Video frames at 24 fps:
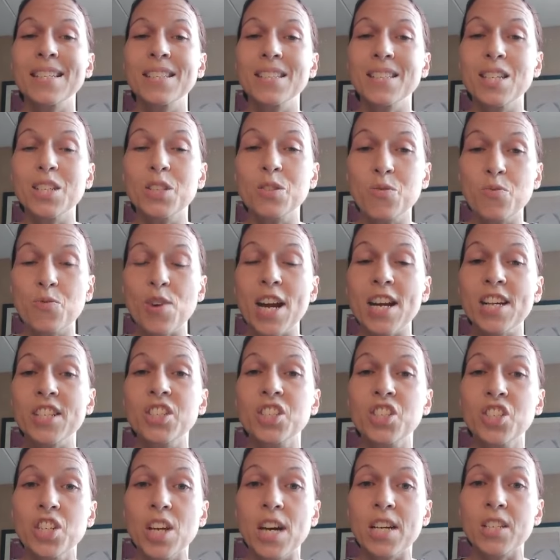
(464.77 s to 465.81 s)
Is this
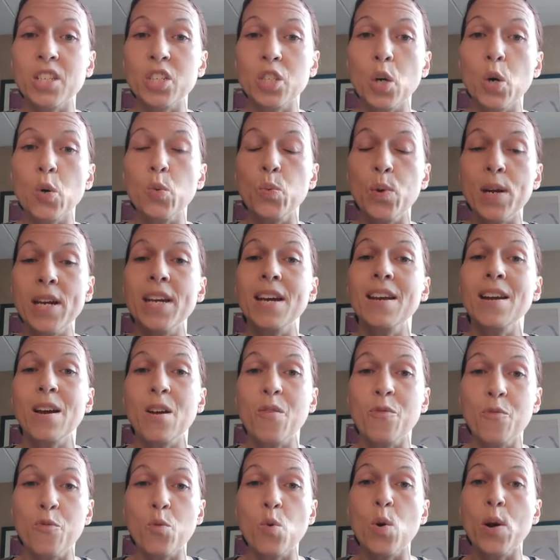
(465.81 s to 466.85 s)
grace just so we can
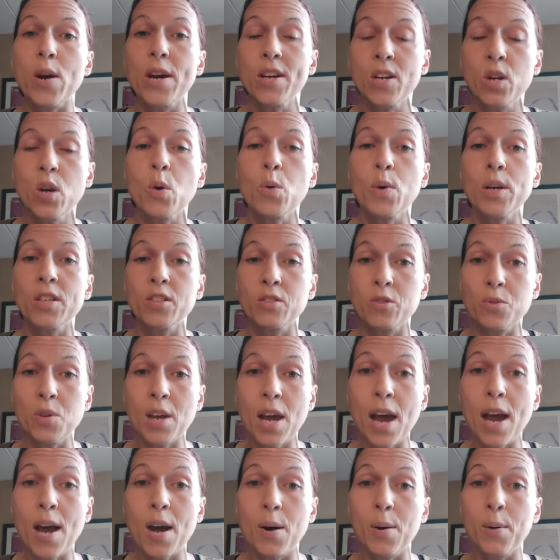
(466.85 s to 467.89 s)
avoid going to
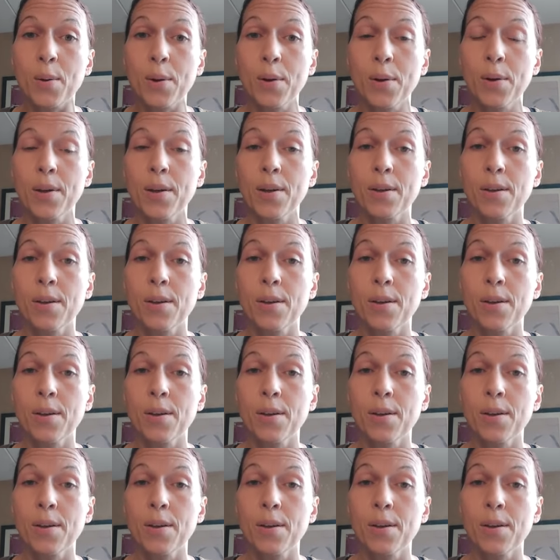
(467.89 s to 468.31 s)
hell?